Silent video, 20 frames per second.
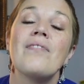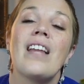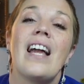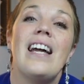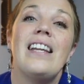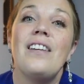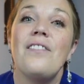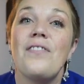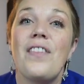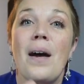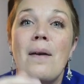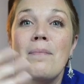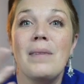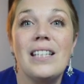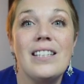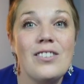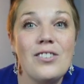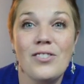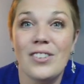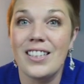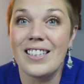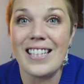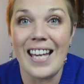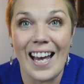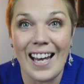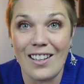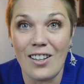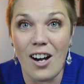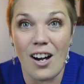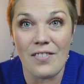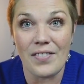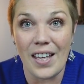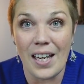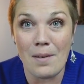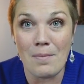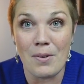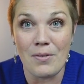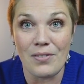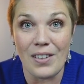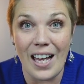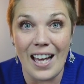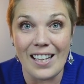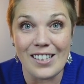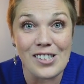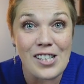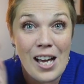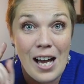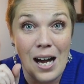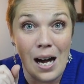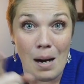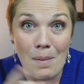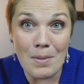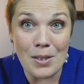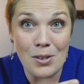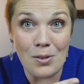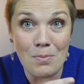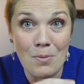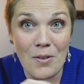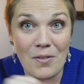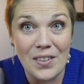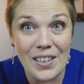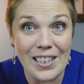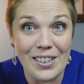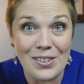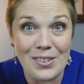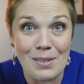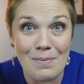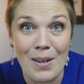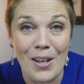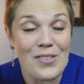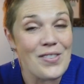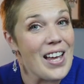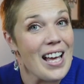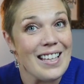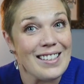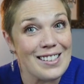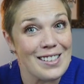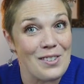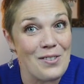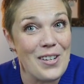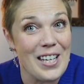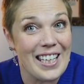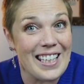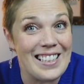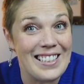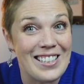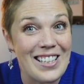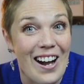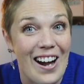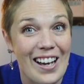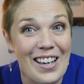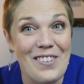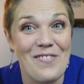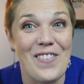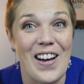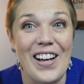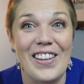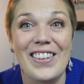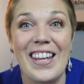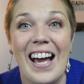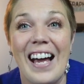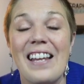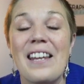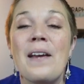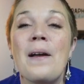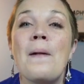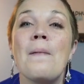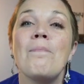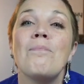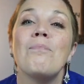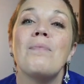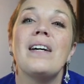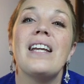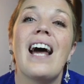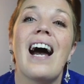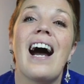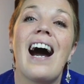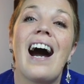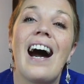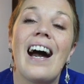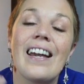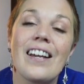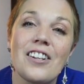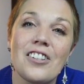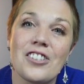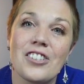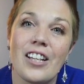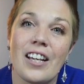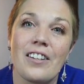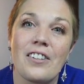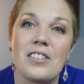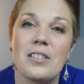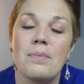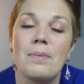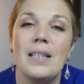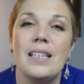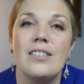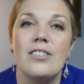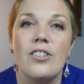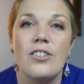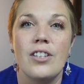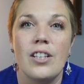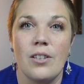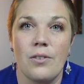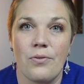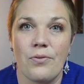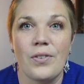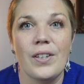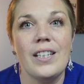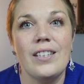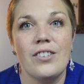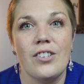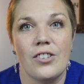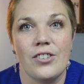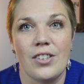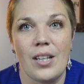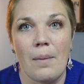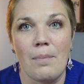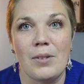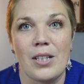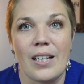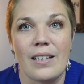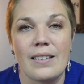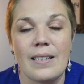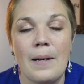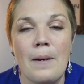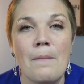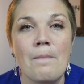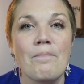And if that means you need to add off-camera flash, I'm gonna do more videos about that so we can talk about that. But higher shutter speed so that you freeze your subject.